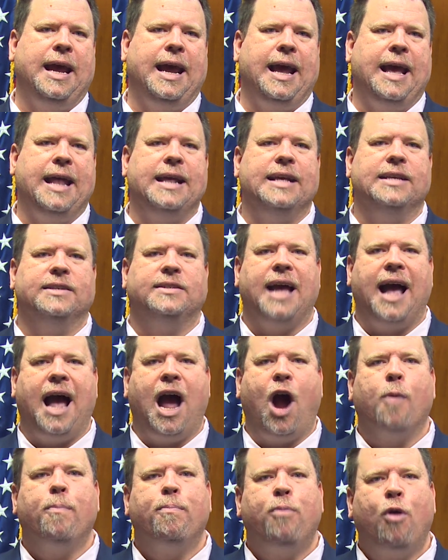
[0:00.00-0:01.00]
It is
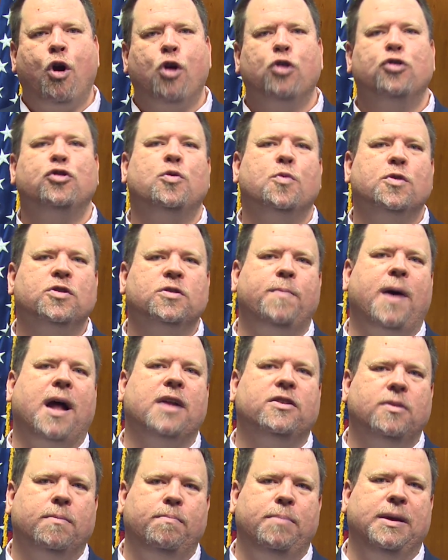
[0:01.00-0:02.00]
our personal
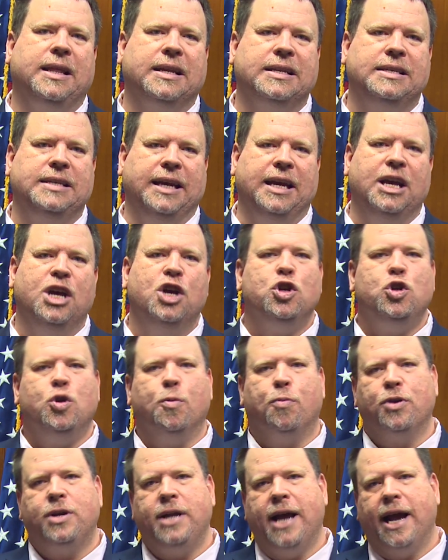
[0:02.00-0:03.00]
responsibility to
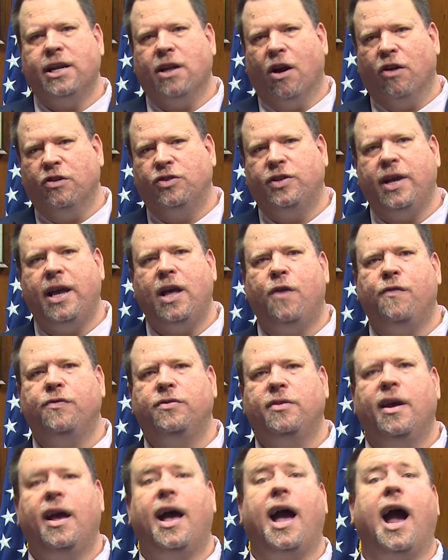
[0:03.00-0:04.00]
protect
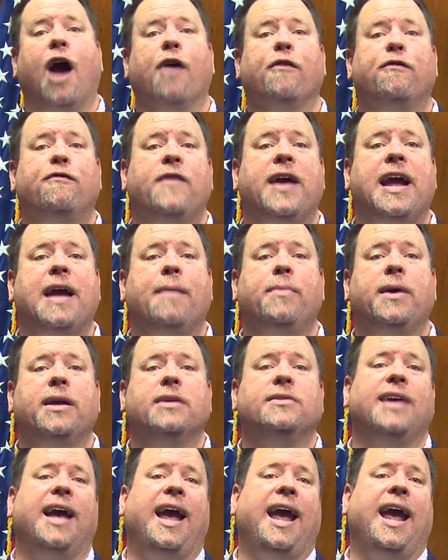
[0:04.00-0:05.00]
ourselves, our
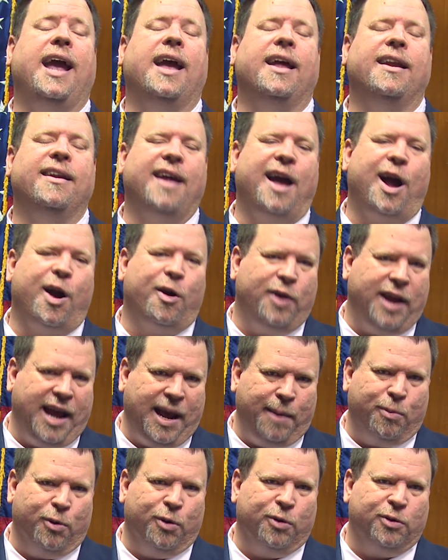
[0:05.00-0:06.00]
families, and our
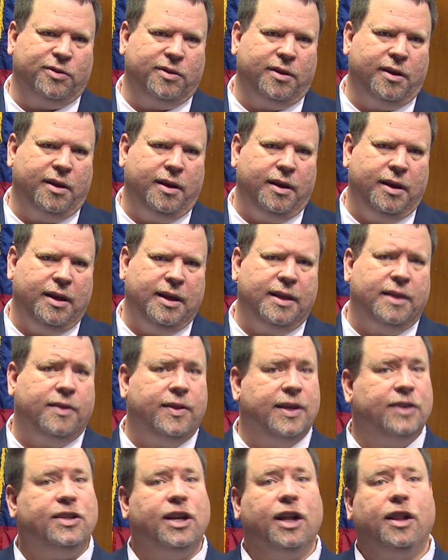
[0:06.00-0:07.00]
neighbors.
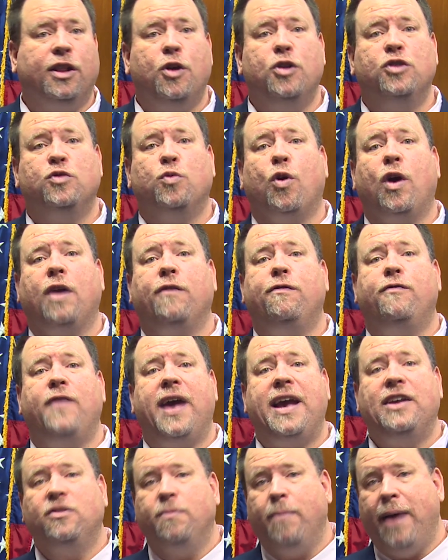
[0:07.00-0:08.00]
This includes wearing
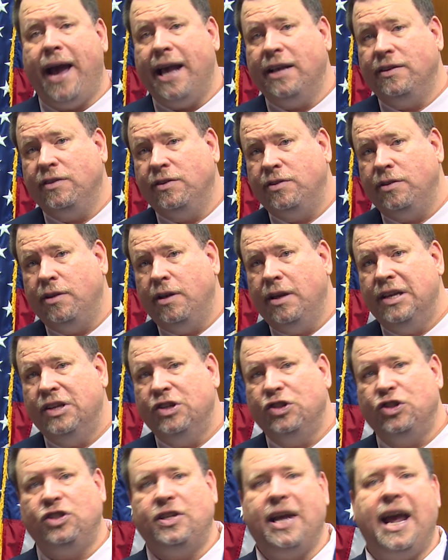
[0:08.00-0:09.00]
face masks,
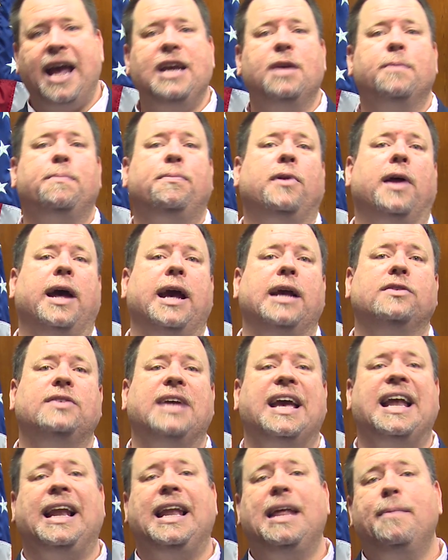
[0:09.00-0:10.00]
staying in place,
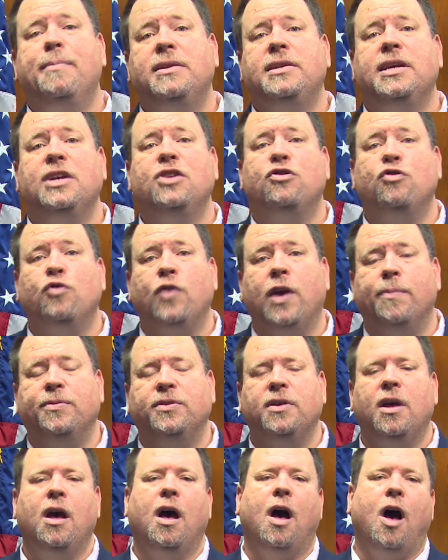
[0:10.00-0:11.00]
and limiting
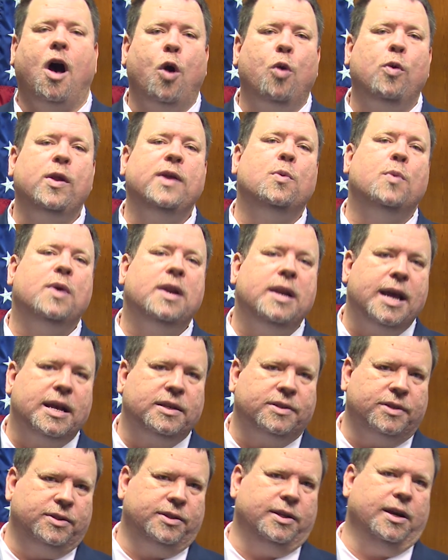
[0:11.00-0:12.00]
trips only when
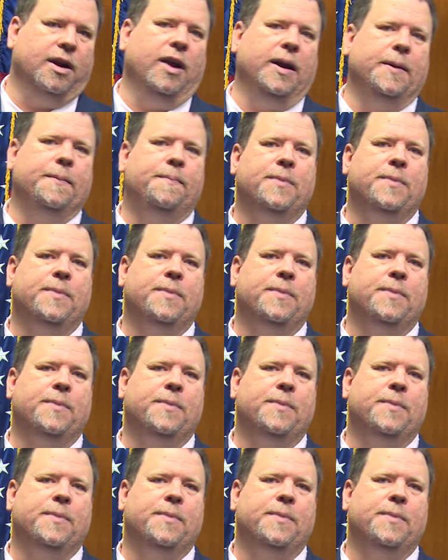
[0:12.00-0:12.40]
necessary.